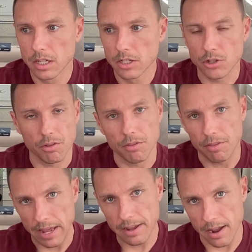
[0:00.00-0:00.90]
so that
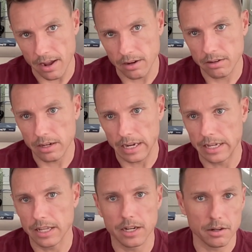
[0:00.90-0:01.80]
they can and
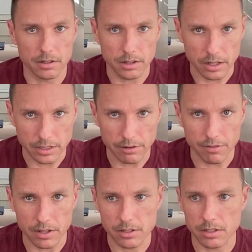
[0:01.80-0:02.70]
get in a
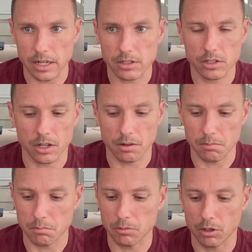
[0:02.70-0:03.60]
defense that's going to,
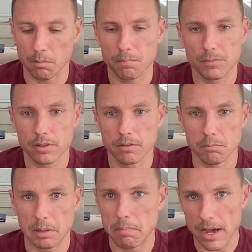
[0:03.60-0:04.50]
you know,
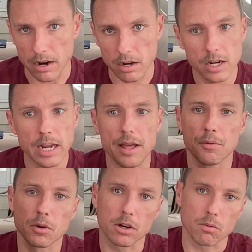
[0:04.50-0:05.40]
be better. And then
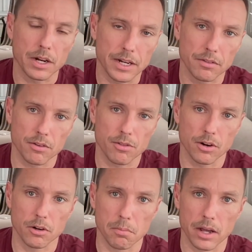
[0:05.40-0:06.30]
we're going to run it down their
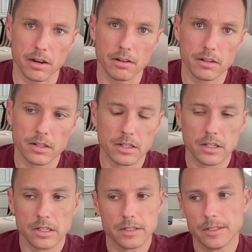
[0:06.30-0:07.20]
throat a bit.
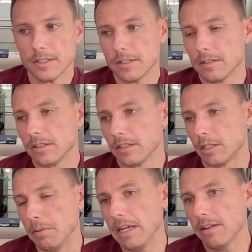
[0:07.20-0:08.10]

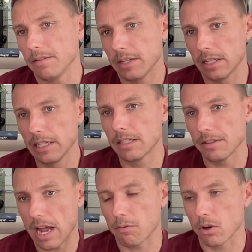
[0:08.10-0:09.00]
To me, and at least in
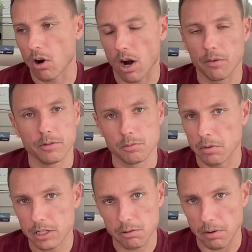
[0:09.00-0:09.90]
that regard, it was
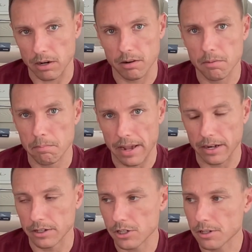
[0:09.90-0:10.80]
much better
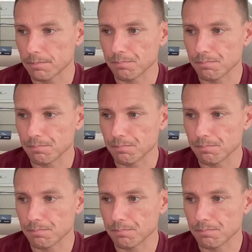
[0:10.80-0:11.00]
managed.